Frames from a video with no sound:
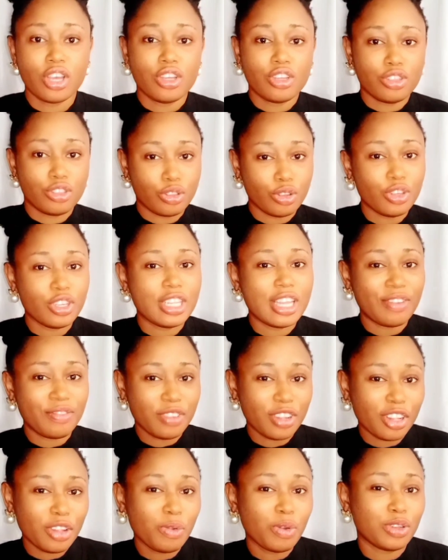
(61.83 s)
So you
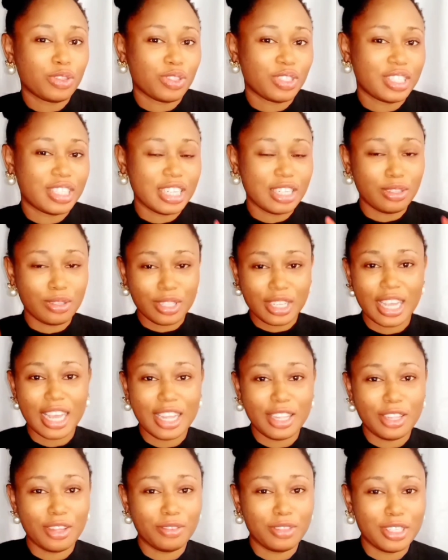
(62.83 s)
definitely want to stick to the
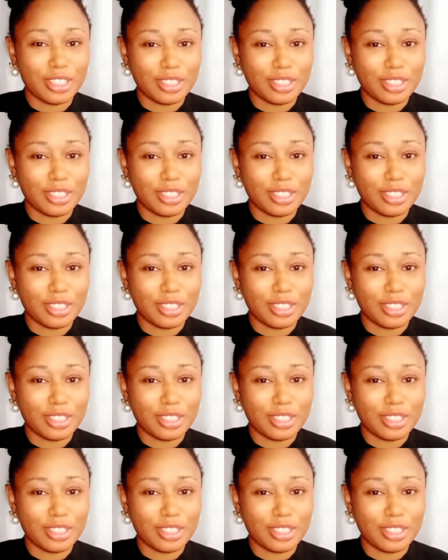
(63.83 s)
end of